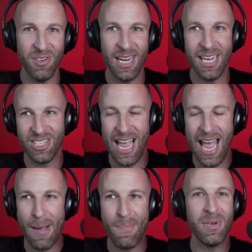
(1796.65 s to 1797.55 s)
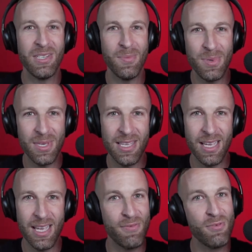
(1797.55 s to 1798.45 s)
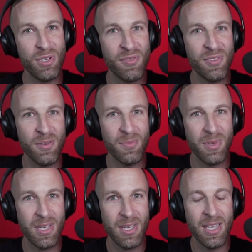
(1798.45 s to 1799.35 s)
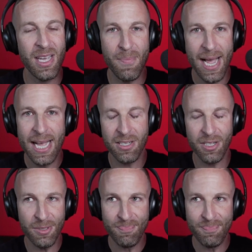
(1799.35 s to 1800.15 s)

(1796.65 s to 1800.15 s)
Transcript: I just happen to be a Fujifilm ambassador.